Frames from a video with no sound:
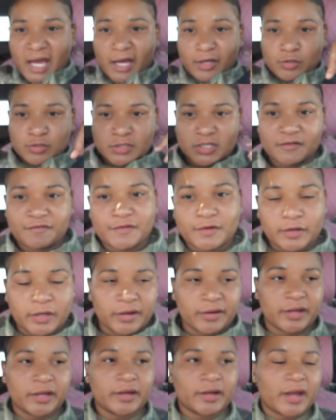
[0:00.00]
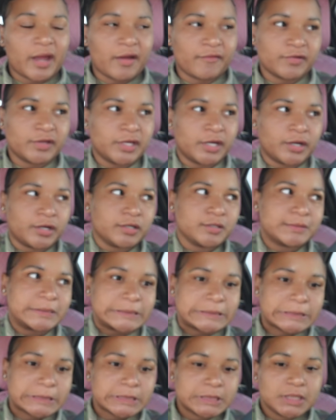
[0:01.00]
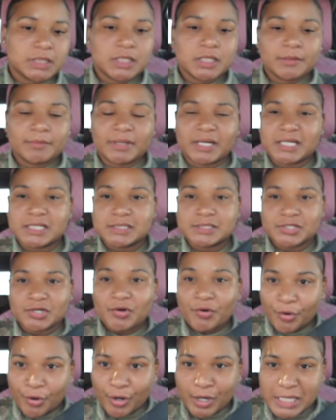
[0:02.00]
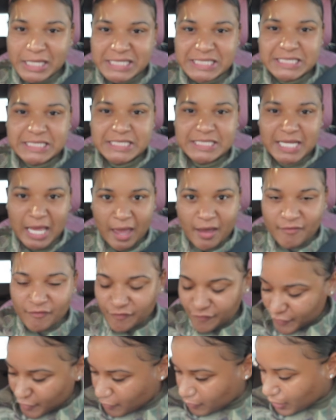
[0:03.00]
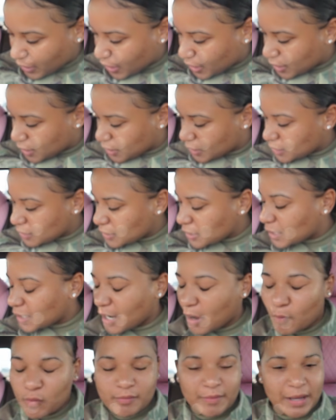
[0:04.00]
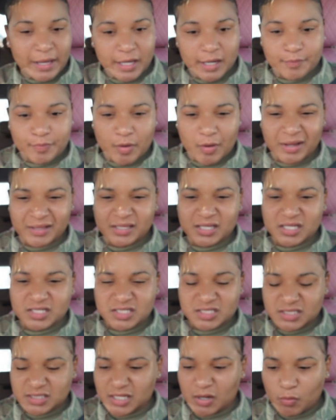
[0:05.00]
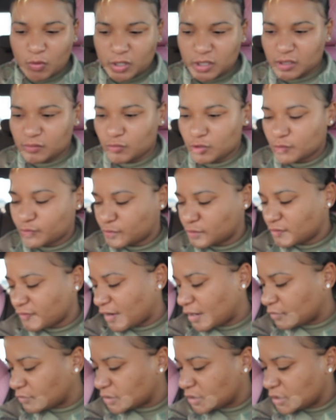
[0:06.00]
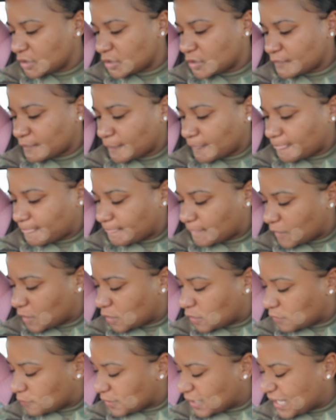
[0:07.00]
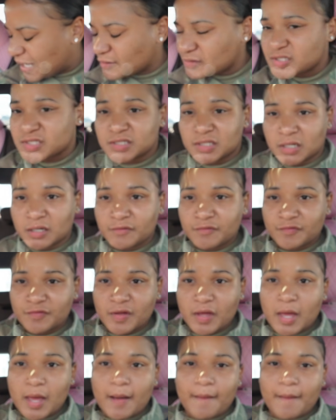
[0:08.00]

I usually field hearing every year because your girl is deaf, okay? And I wear my AirPod. I think it's just because I work in a multiple around loud stuff.